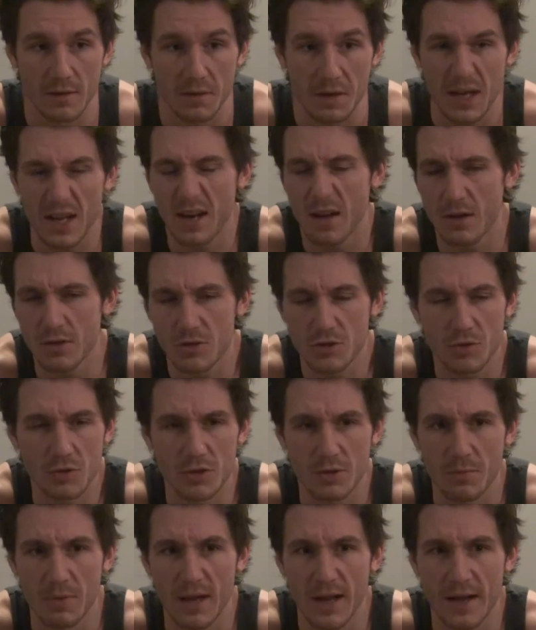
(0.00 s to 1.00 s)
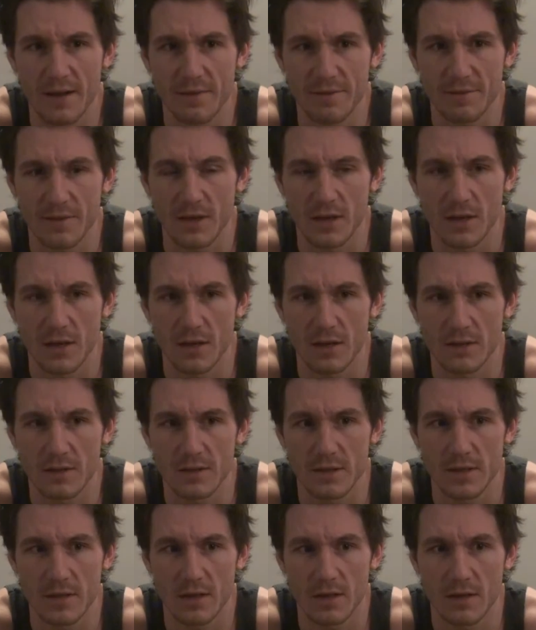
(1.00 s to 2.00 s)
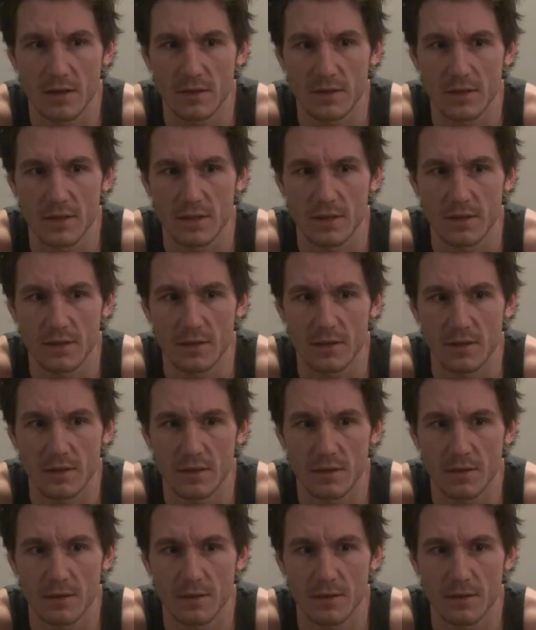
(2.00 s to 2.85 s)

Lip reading: And I saw some the